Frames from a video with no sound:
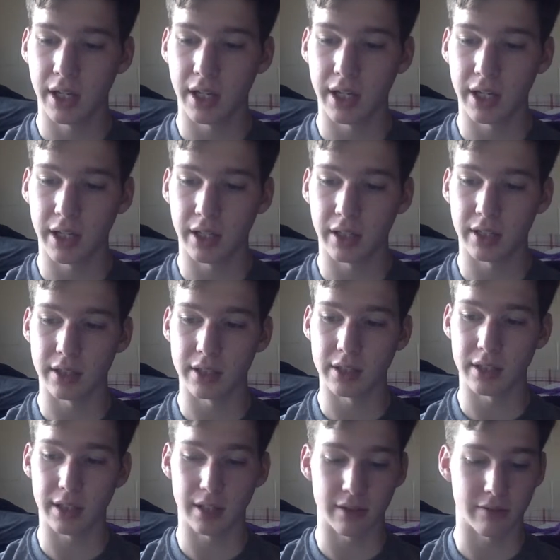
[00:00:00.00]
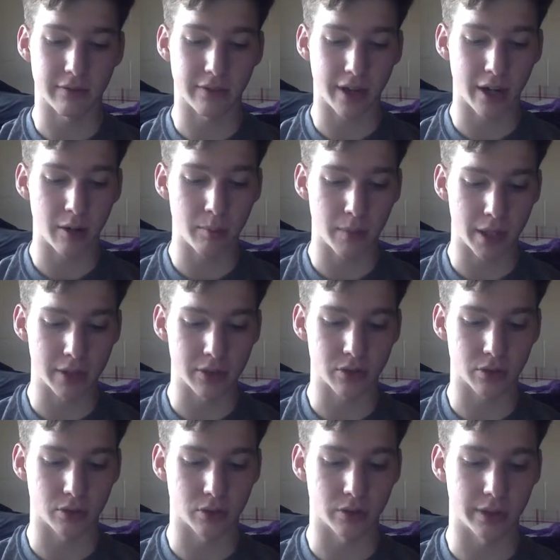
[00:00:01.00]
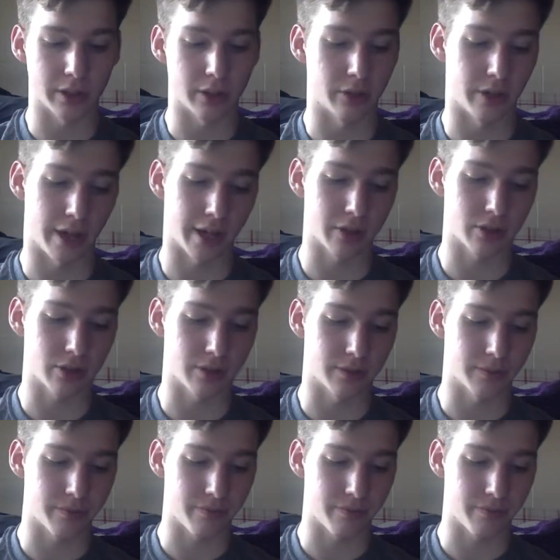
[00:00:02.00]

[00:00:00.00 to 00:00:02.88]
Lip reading: and environmental interaction.